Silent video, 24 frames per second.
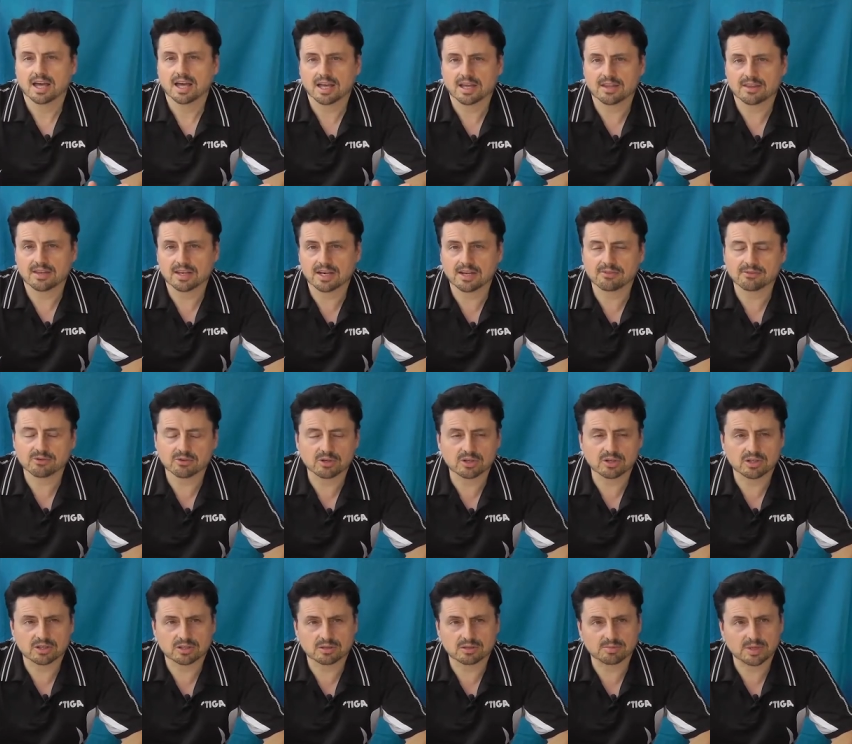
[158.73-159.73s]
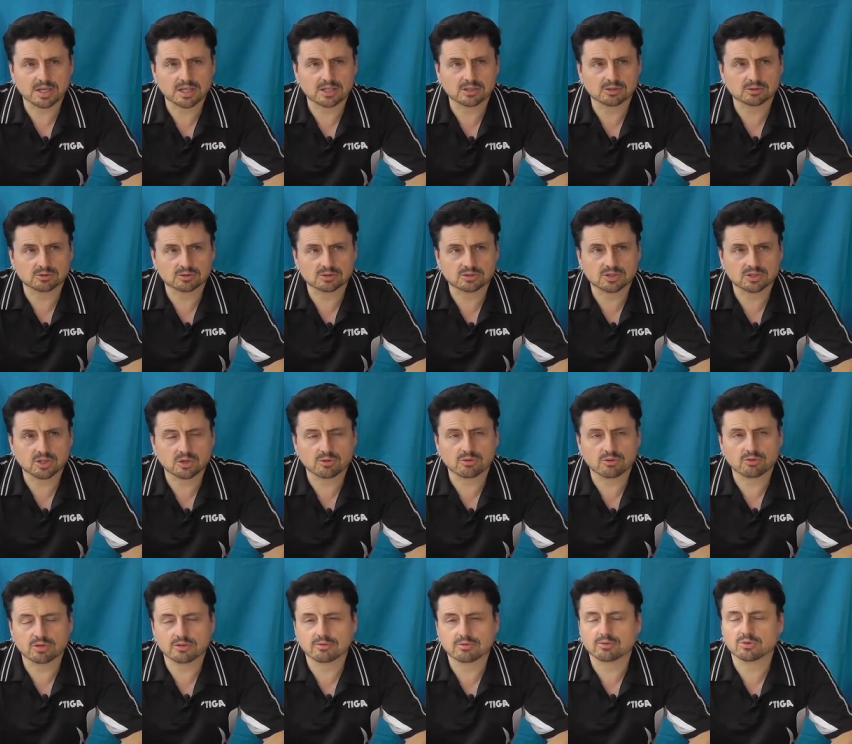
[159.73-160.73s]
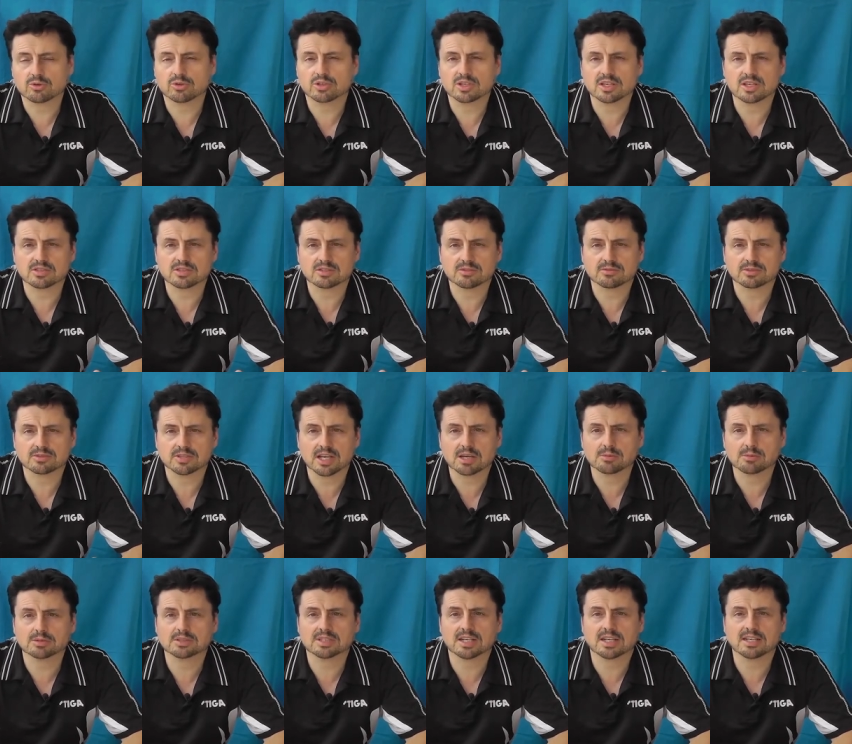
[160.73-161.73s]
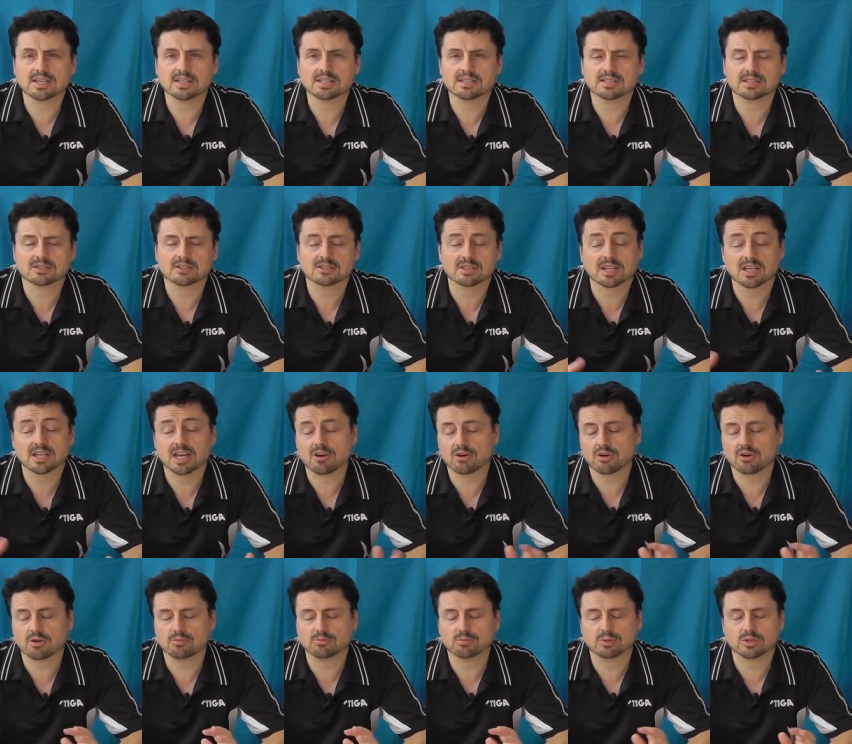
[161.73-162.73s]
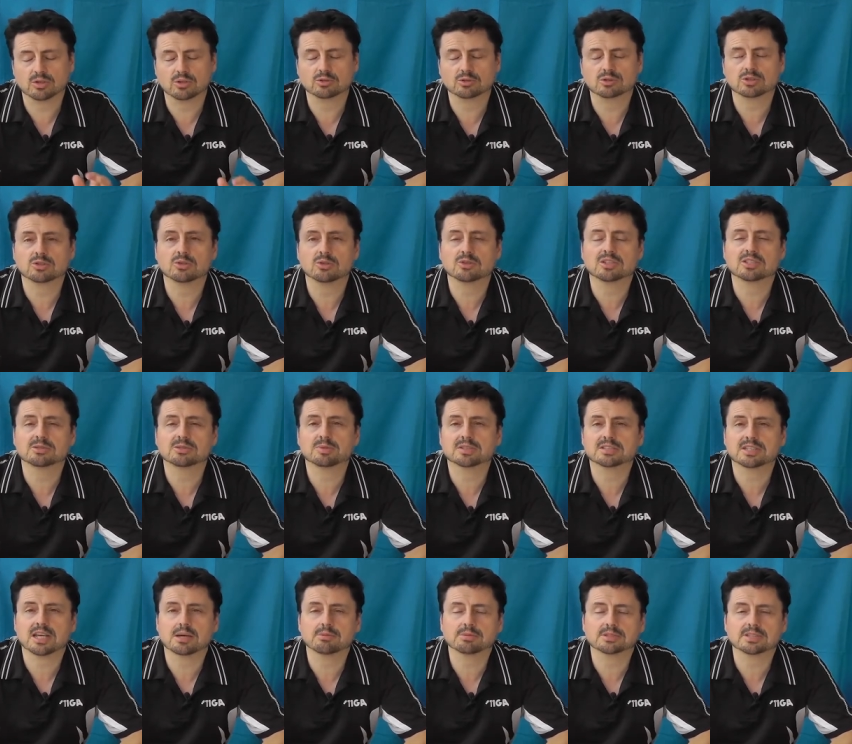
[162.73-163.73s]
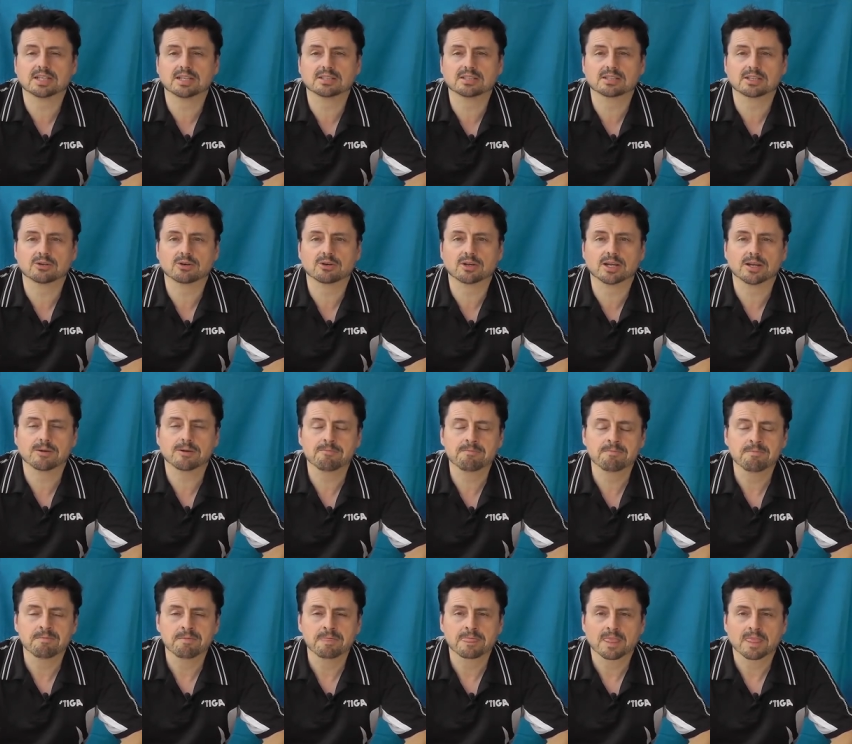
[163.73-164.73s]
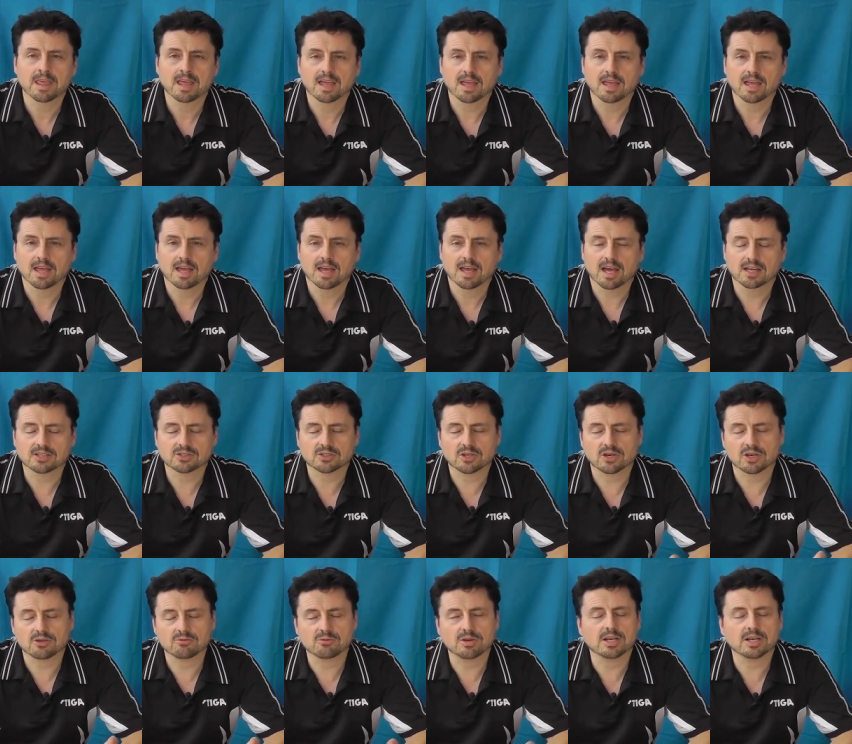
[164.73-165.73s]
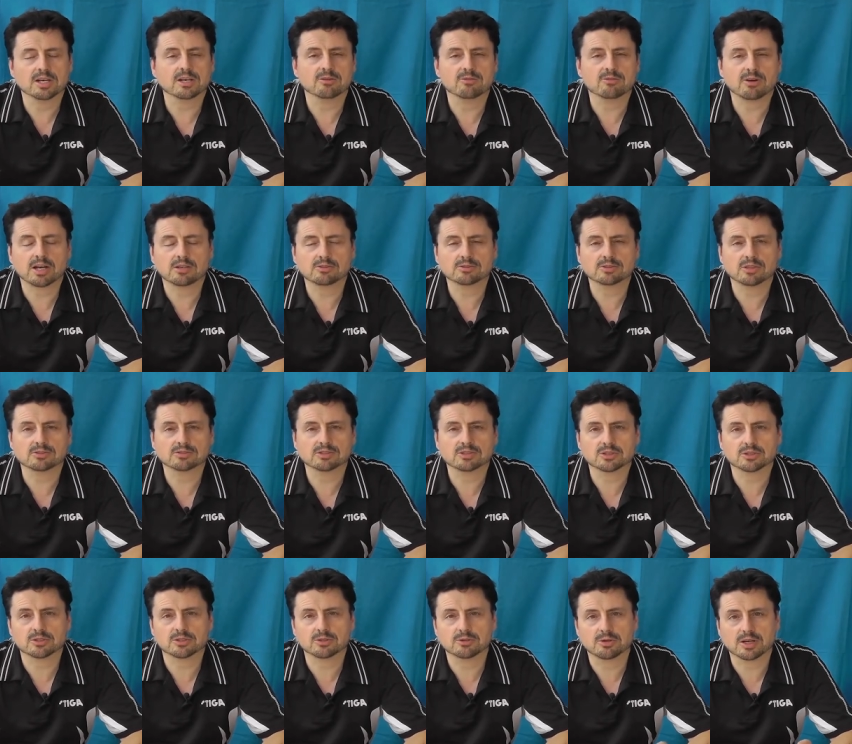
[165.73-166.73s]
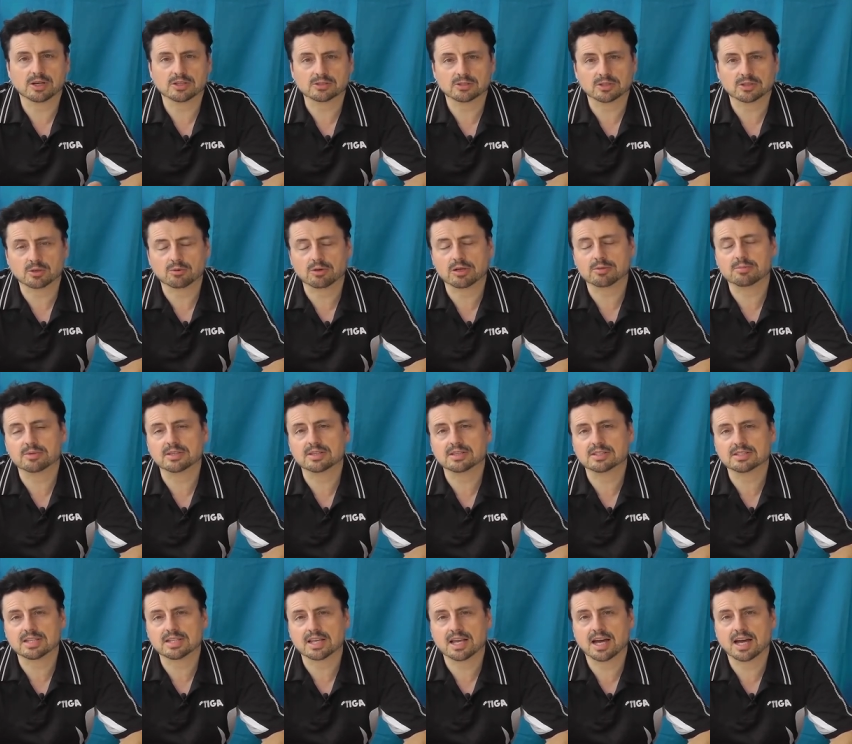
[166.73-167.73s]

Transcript: And then after about 2, 3, 4 years of table tennis, because I carried on with those shoes into my table tennis career, I started reading around onto actual equipment